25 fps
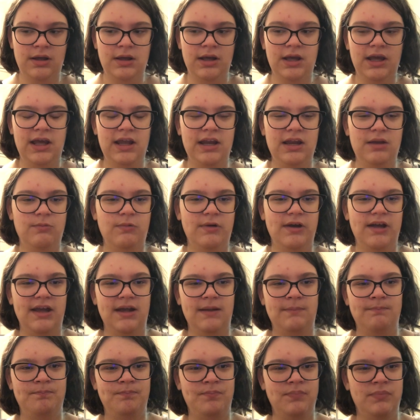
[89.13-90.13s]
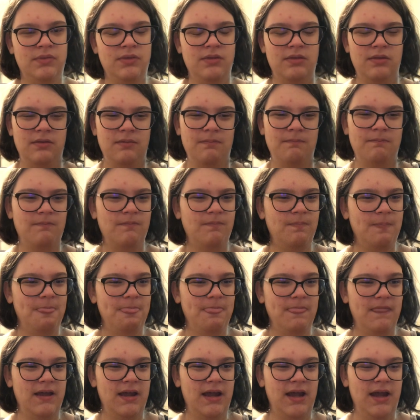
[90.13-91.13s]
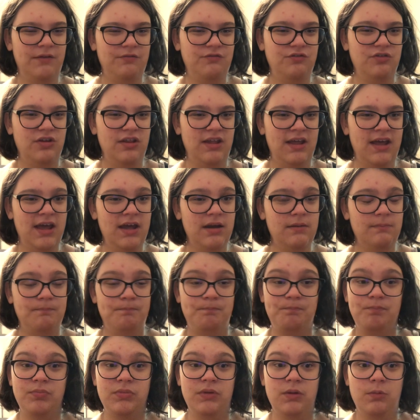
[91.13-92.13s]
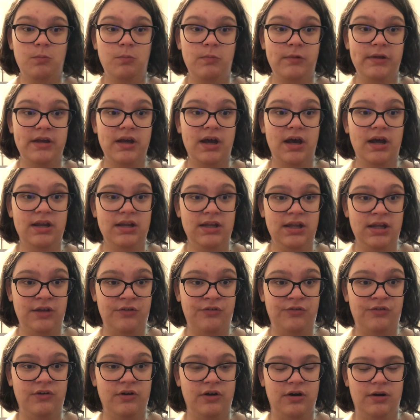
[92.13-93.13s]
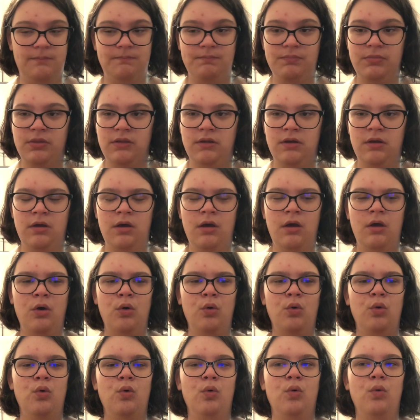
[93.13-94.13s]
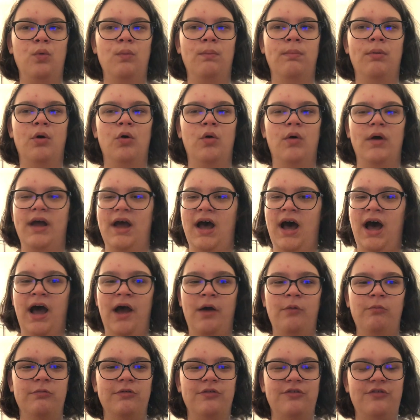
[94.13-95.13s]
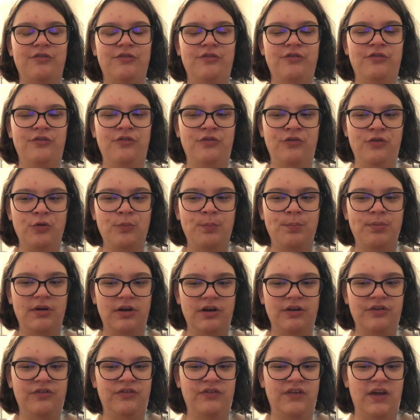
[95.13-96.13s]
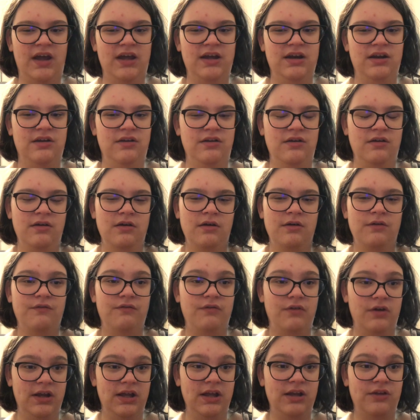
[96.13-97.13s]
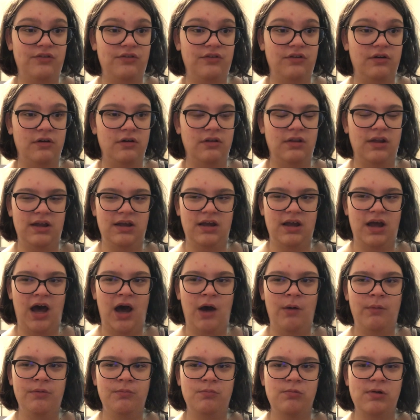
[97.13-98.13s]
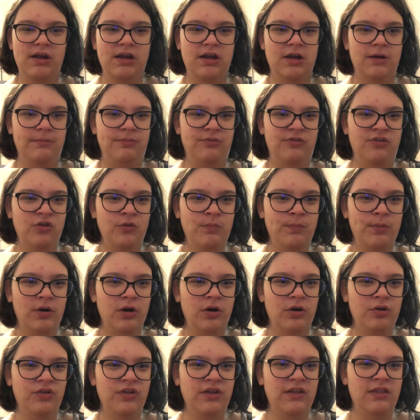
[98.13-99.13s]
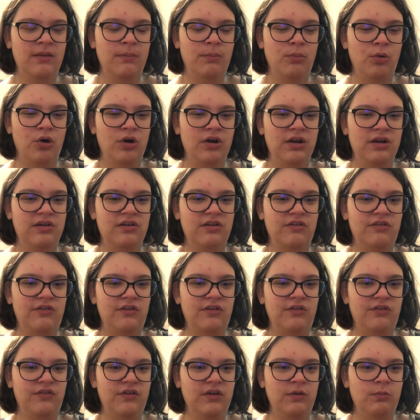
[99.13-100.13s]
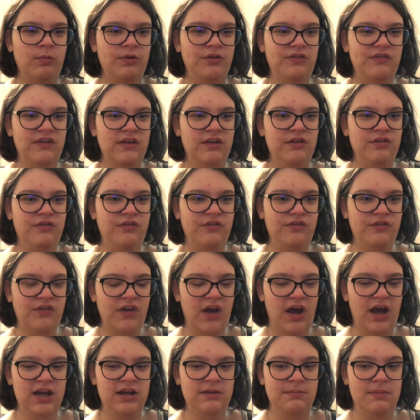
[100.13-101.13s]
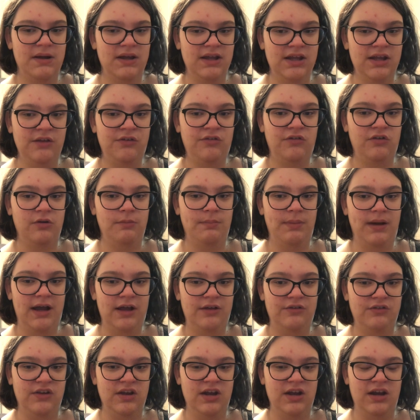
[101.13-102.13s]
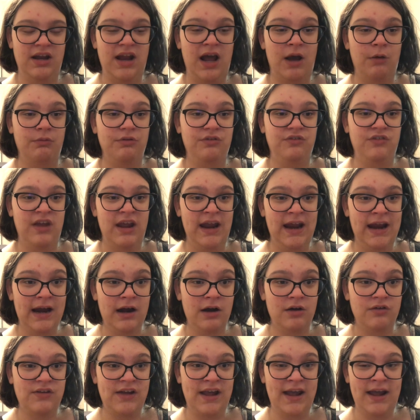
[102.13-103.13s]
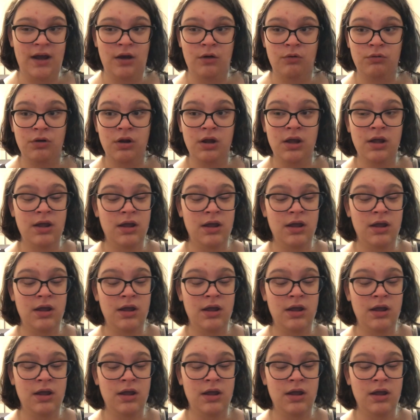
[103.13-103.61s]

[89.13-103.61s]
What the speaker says: Anyway, after that, we got Easter. Oh boy, I was super excited for Easter. Like, I would wake up super early in the morning just to see what's inside my Easter basket, and I would tear down